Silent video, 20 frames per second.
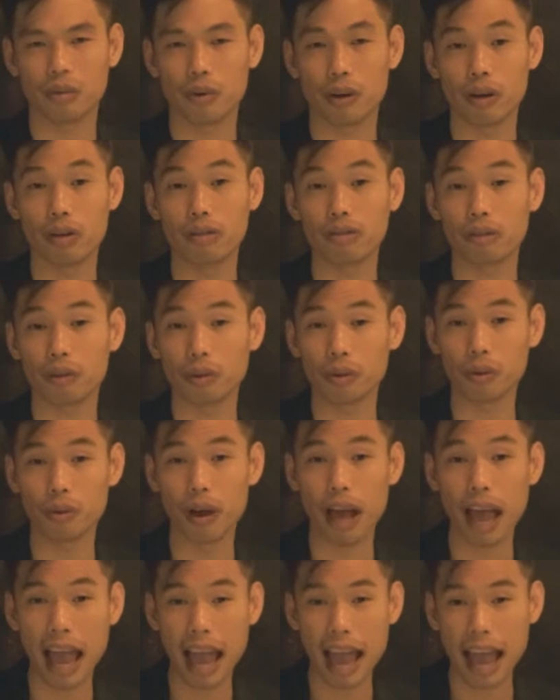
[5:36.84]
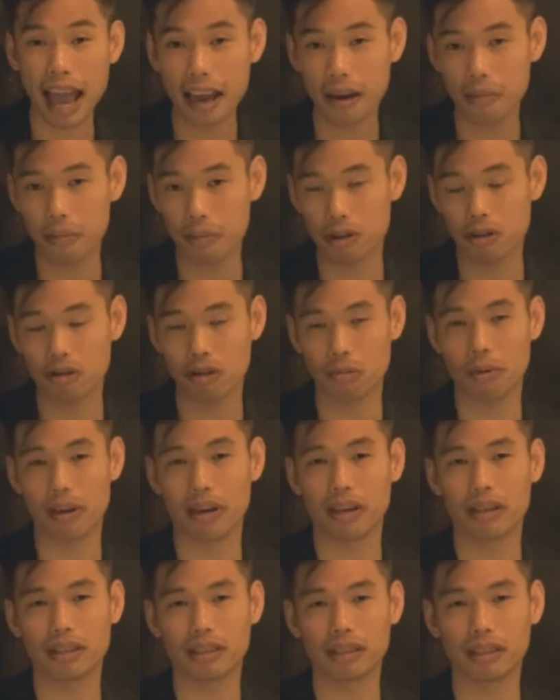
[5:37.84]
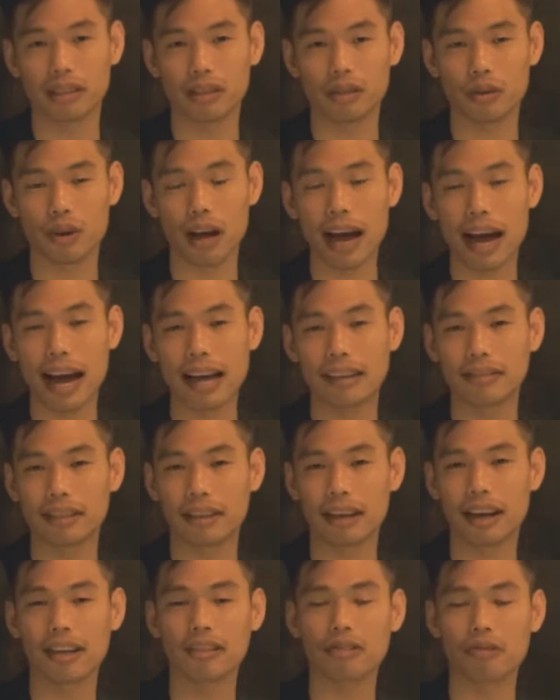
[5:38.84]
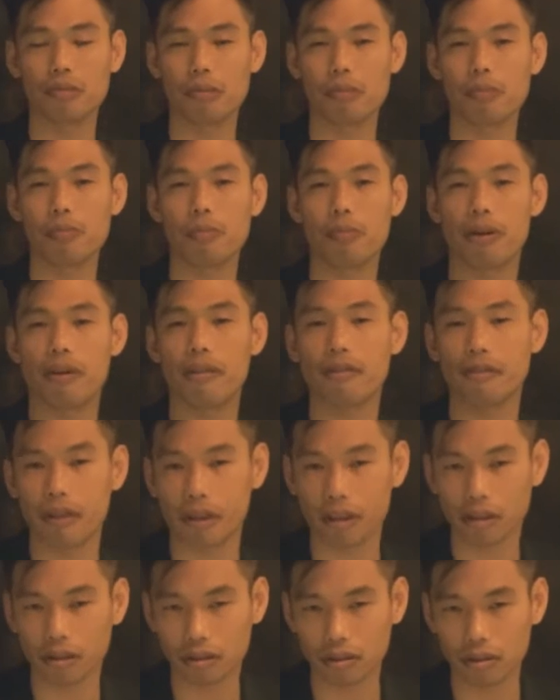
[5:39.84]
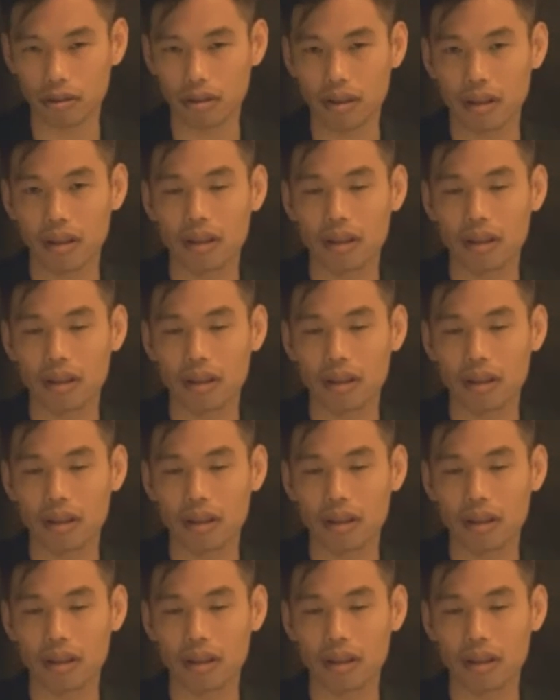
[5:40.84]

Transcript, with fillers: We also do hand measurement to ask a customer preference.